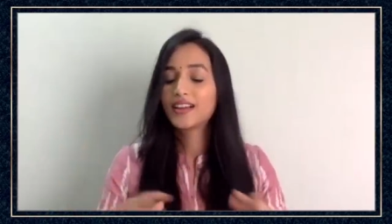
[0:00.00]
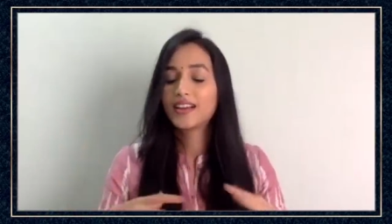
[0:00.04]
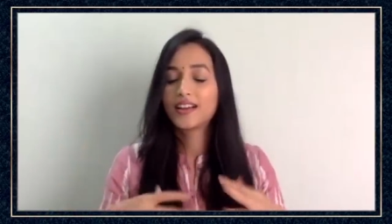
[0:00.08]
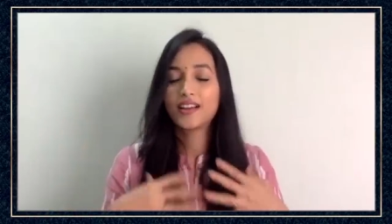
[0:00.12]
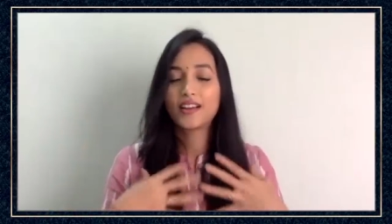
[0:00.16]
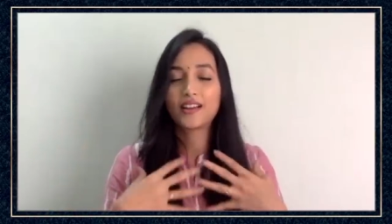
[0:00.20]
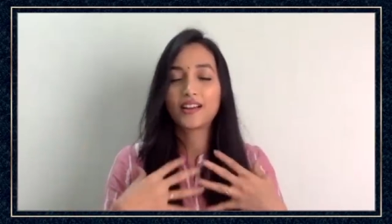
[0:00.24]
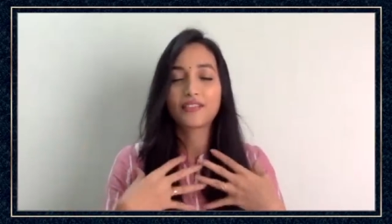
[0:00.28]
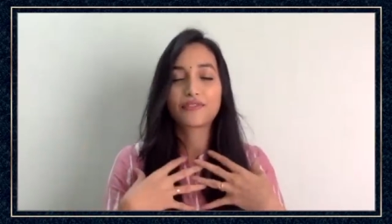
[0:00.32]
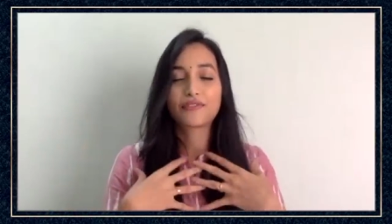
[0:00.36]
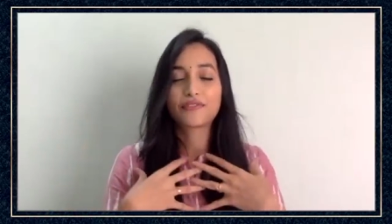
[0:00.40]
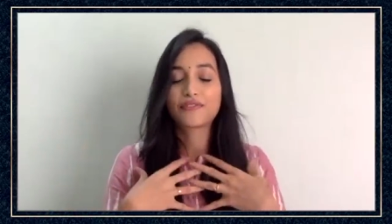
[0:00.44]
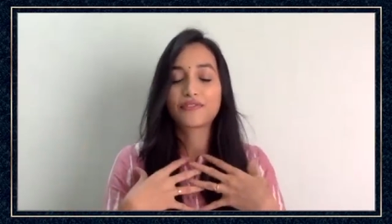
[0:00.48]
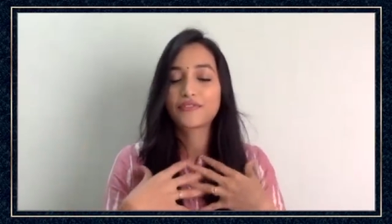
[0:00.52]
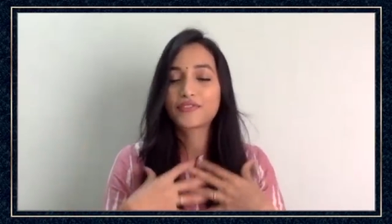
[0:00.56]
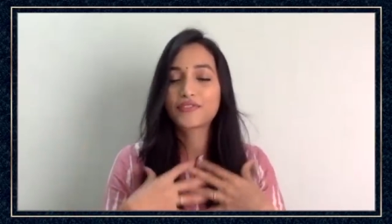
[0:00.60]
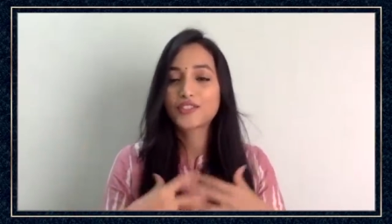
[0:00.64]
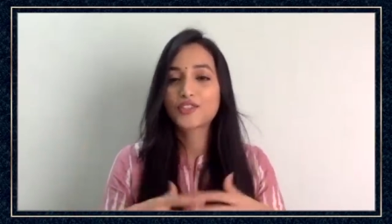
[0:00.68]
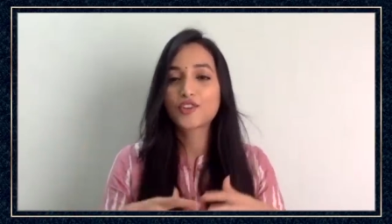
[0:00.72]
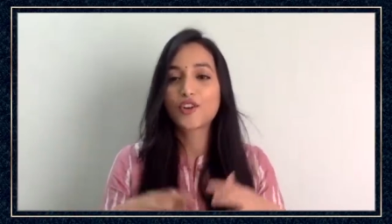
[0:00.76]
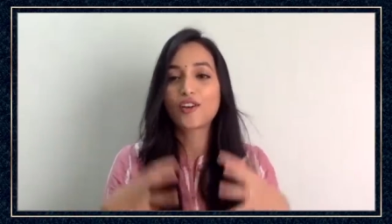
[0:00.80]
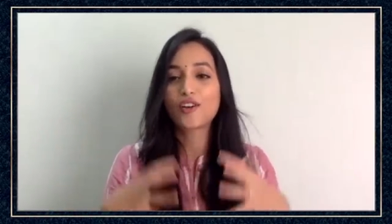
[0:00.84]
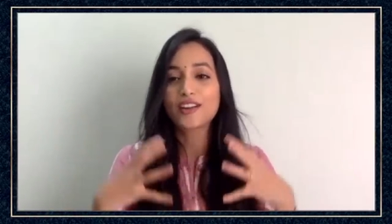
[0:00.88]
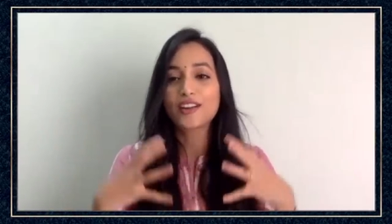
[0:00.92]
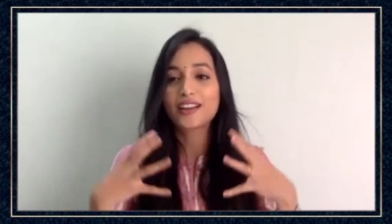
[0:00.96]
I've
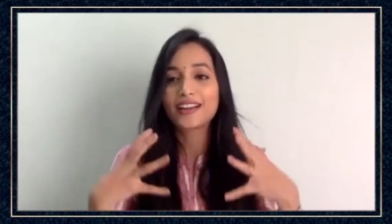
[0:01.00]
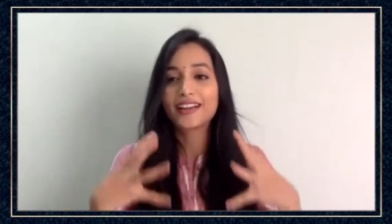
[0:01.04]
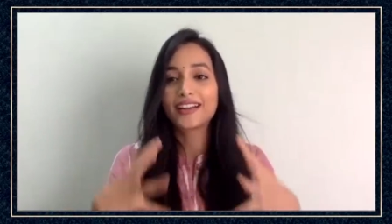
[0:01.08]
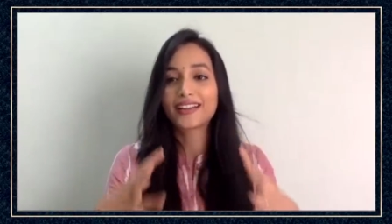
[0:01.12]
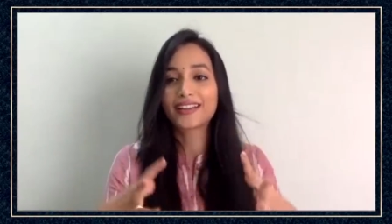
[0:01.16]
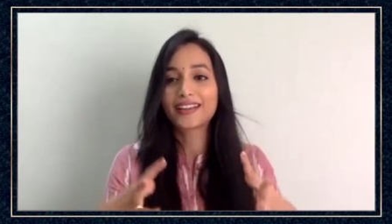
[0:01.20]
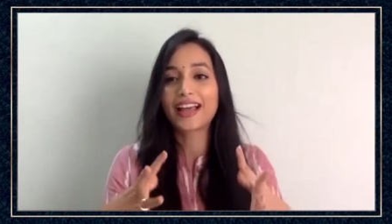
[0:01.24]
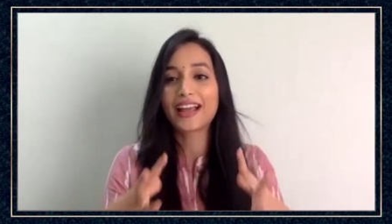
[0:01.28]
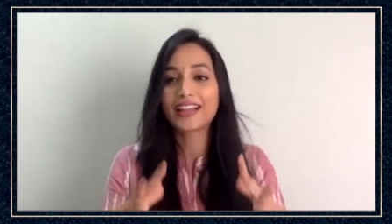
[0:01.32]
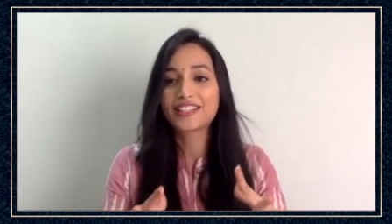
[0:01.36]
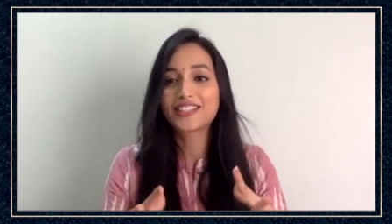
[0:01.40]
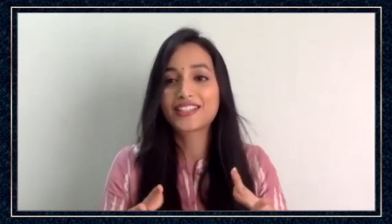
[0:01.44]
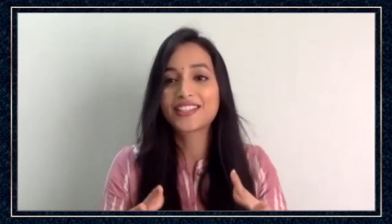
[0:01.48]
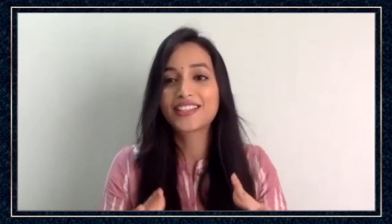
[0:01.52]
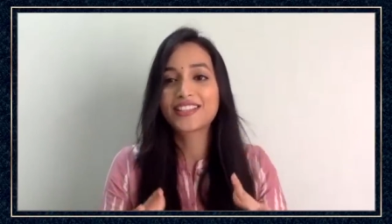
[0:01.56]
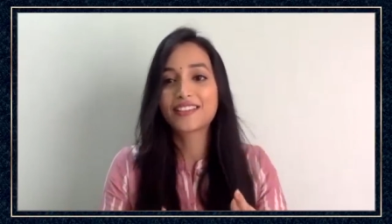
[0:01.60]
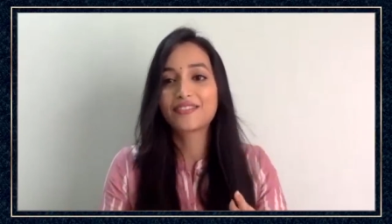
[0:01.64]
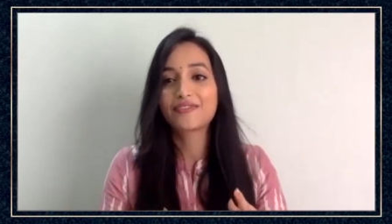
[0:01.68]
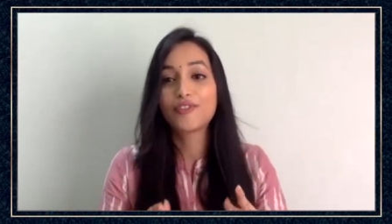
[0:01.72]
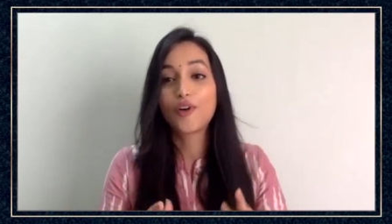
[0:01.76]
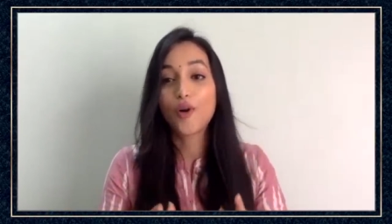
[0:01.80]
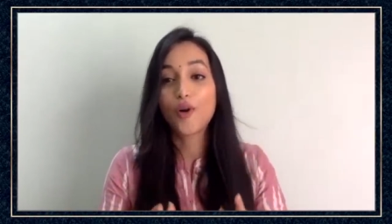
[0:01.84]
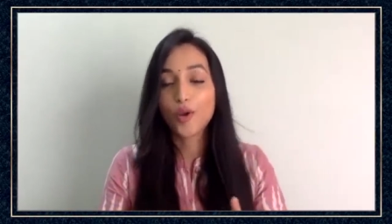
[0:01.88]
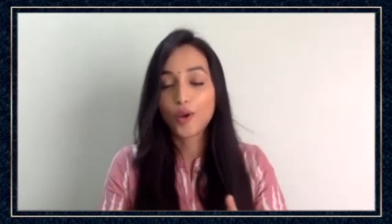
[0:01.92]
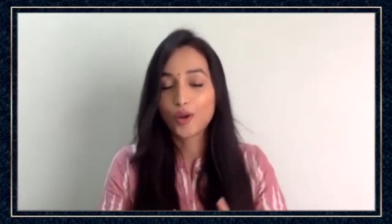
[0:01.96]
strongly attached and
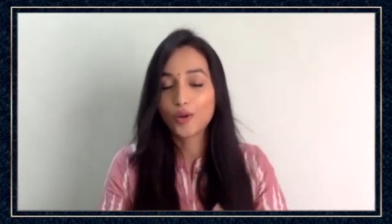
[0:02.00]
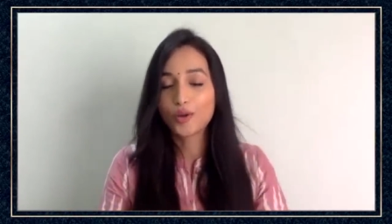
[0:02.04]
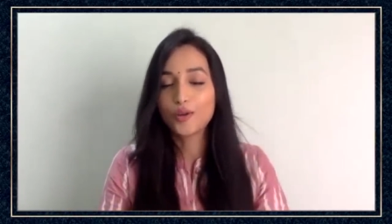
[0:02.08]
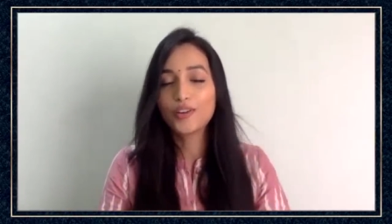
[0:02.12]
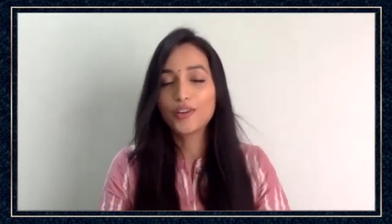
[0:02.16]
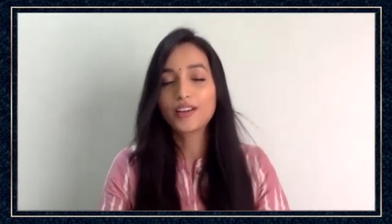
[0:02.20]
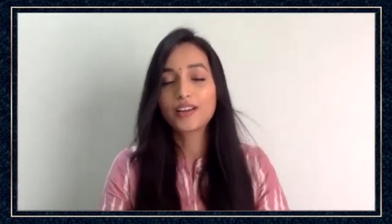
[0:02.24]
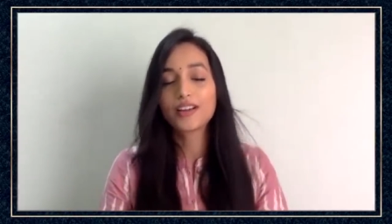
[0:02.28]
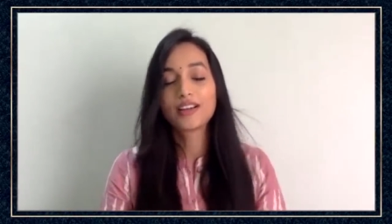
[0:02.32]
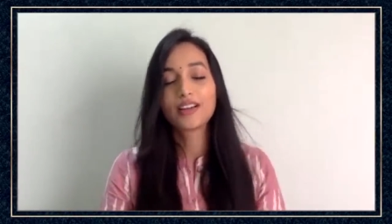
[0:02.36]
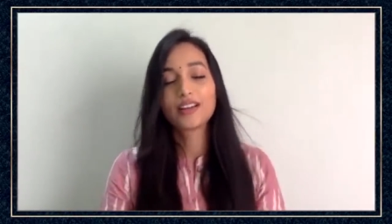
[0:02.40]
followed.